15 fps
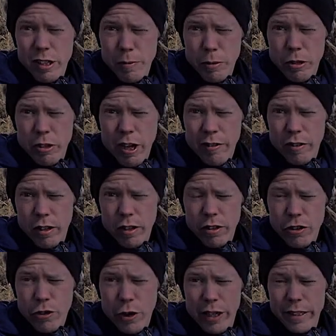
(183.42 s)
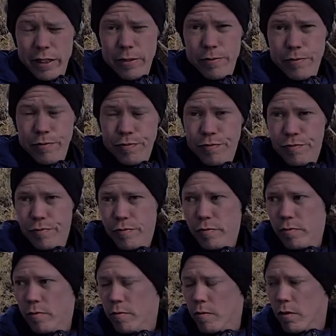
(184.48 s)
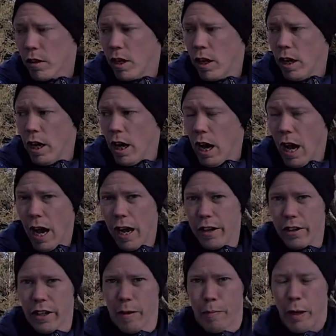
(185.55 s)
tip to travel straight. And you can